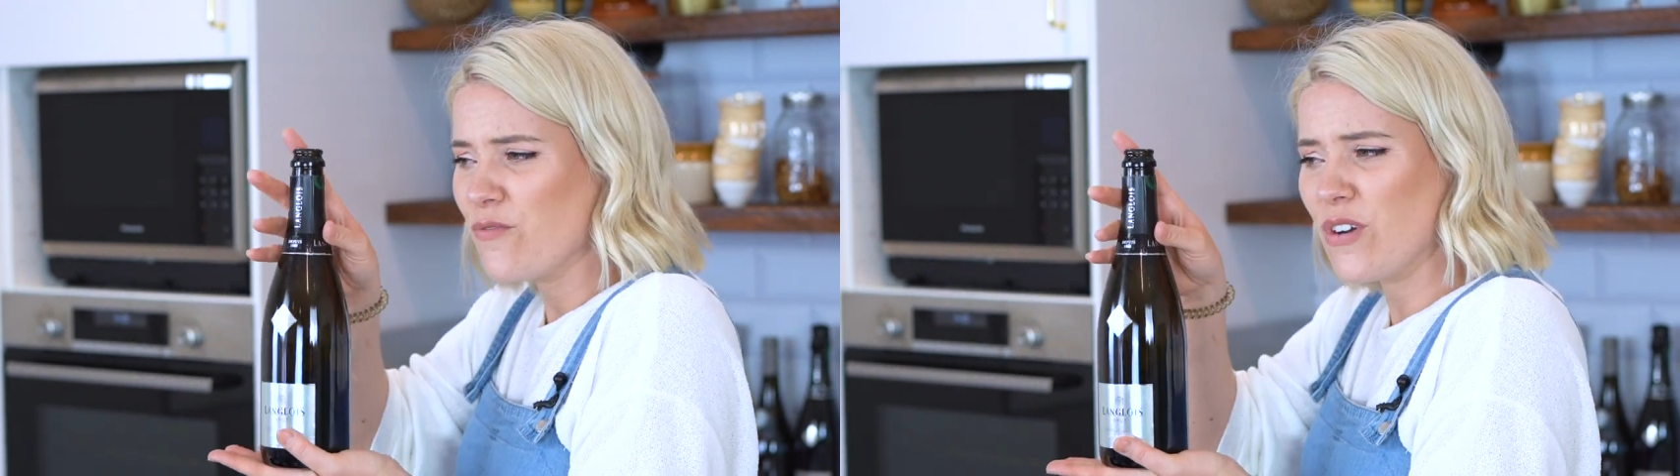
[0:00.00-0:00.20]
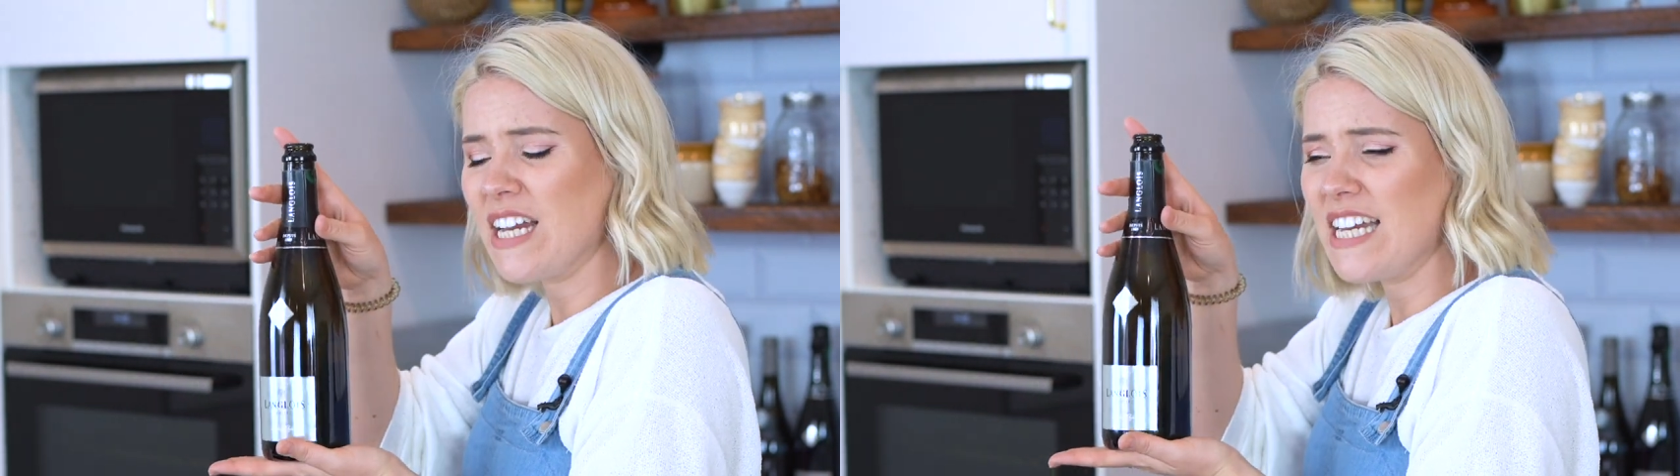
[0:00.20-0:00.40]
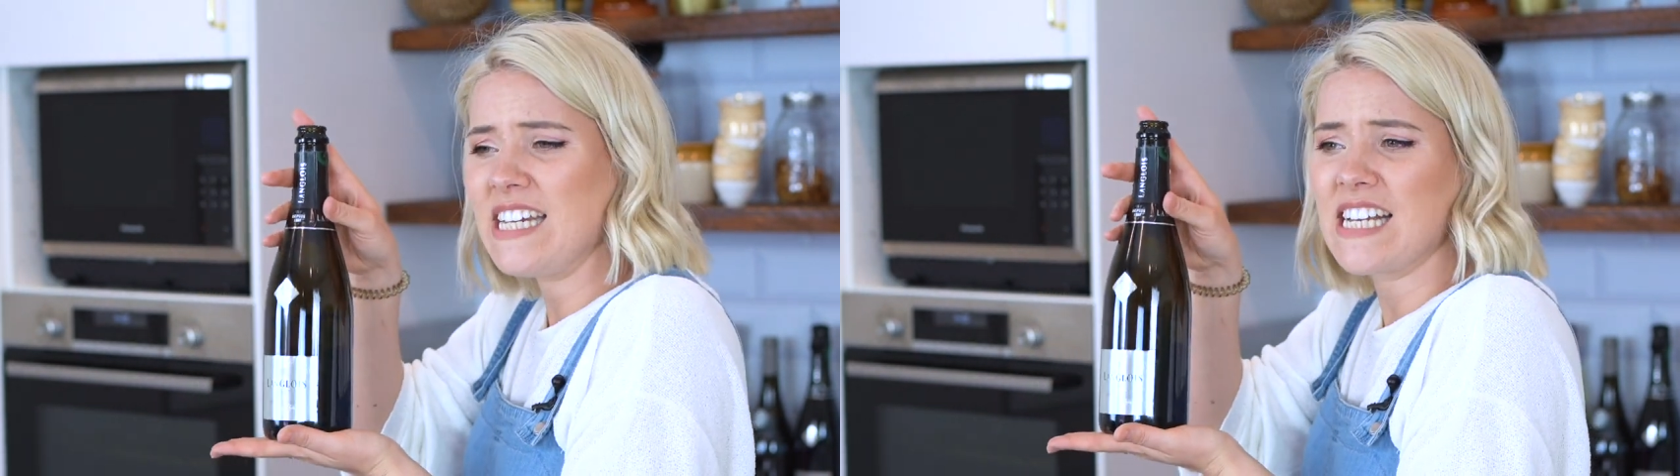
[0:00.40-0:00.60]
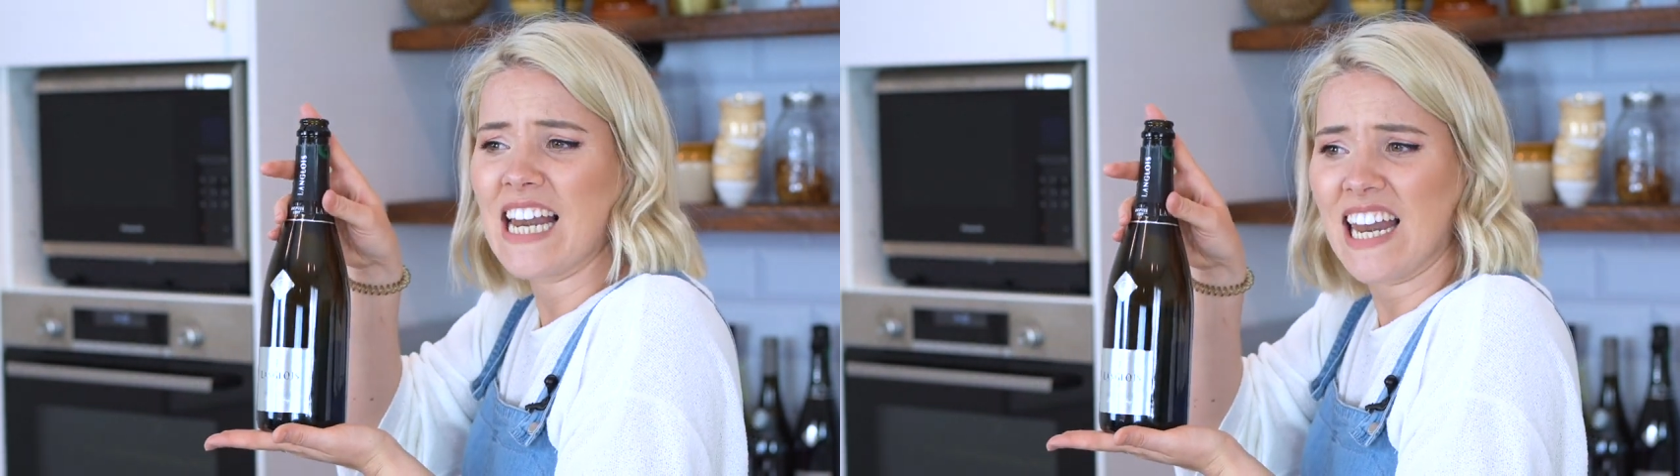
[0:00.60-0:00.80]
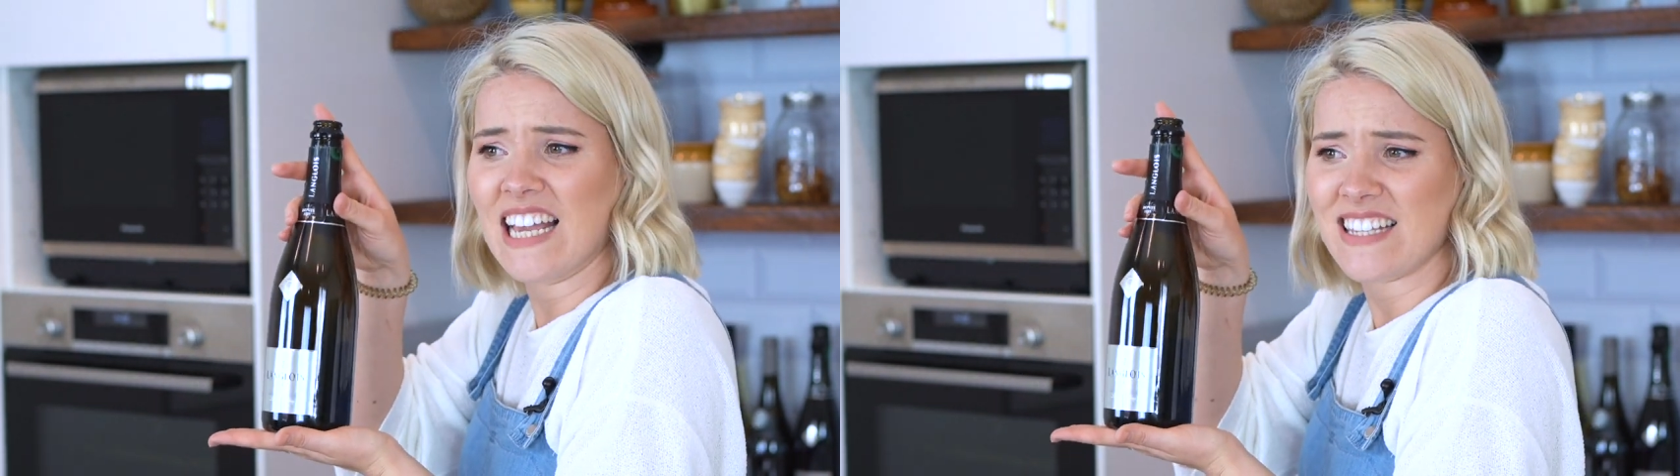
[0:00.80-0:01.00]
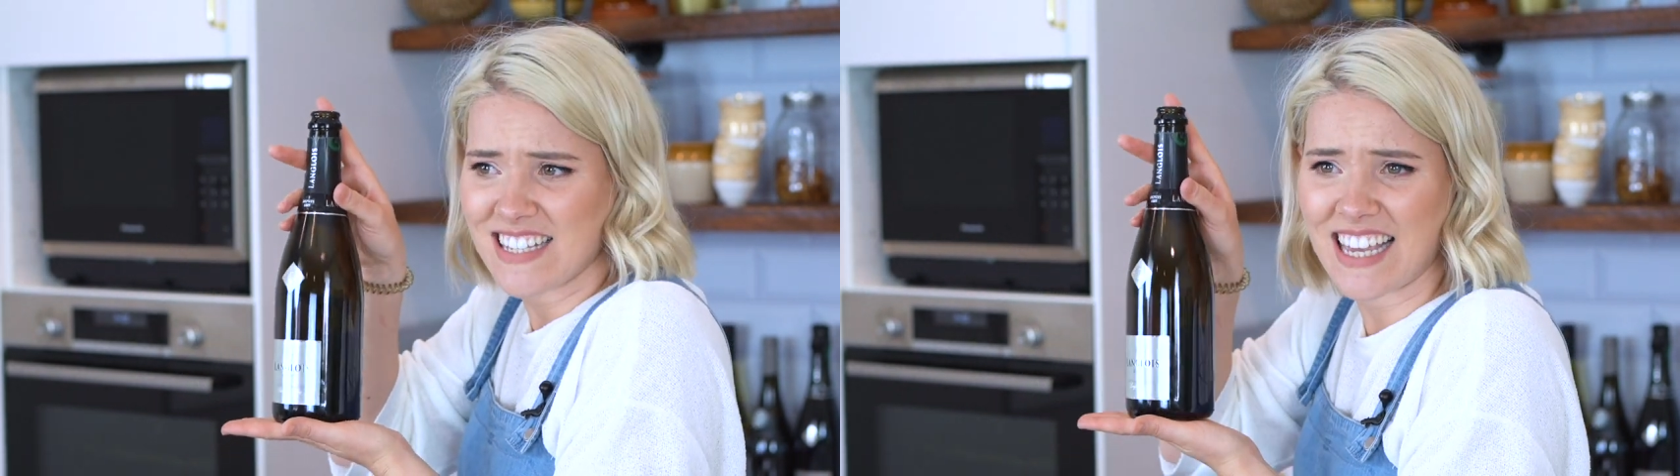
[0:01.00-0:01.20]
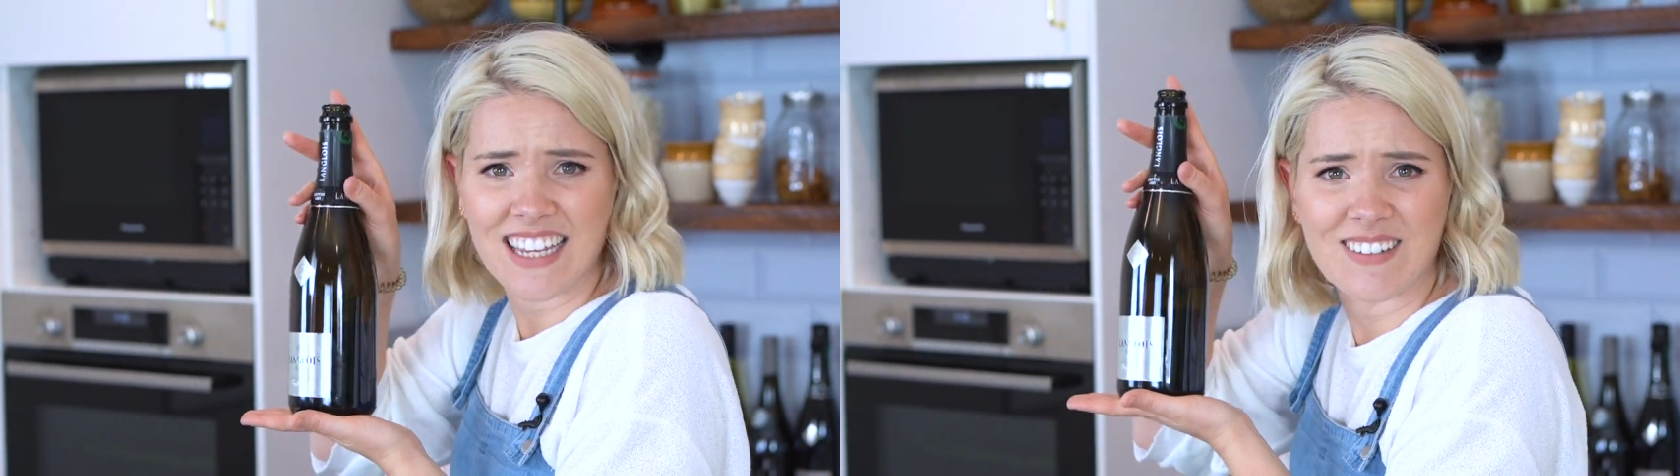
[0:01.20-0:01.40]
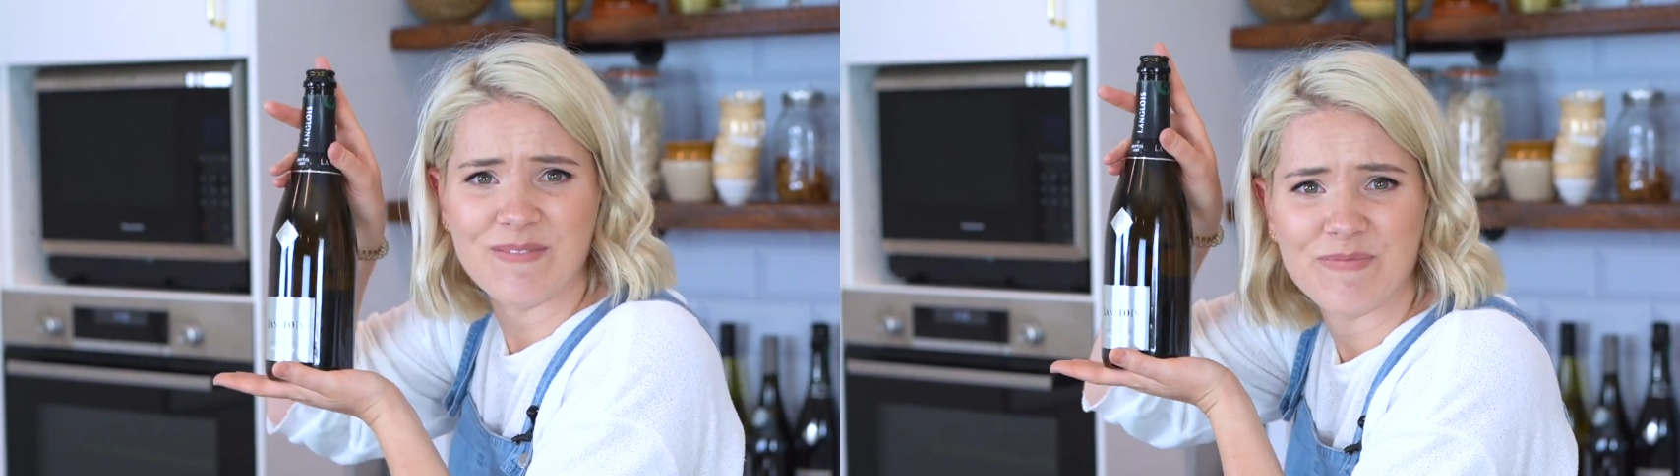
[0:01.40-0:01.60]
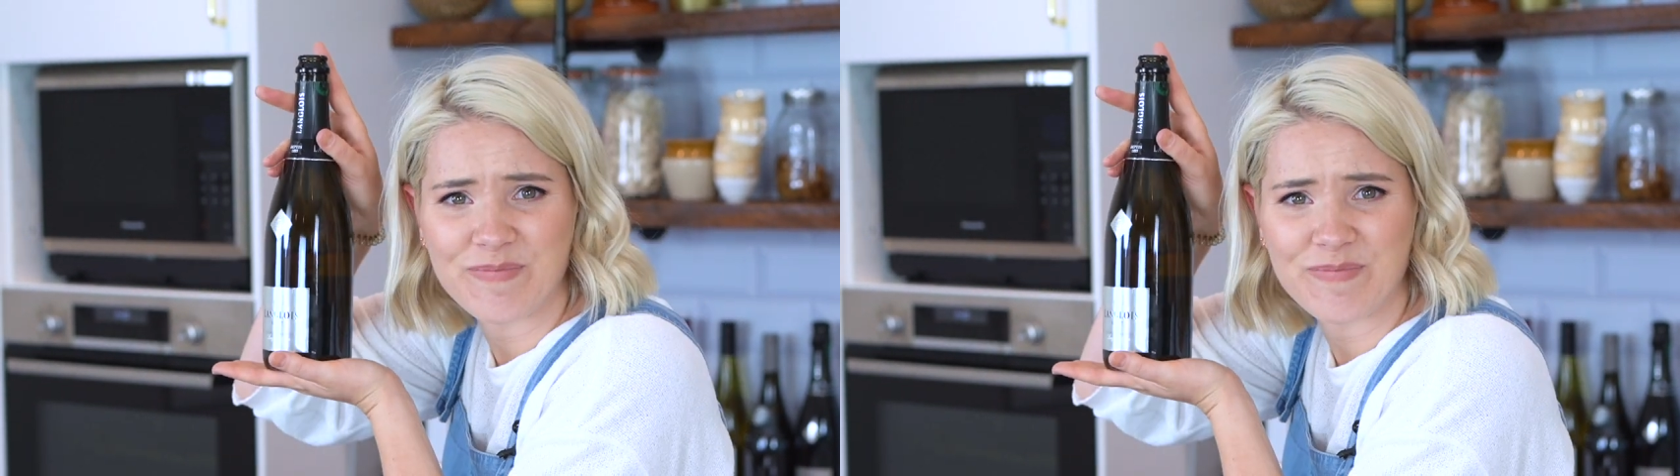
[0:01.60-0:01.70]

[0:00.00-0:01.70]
really classy.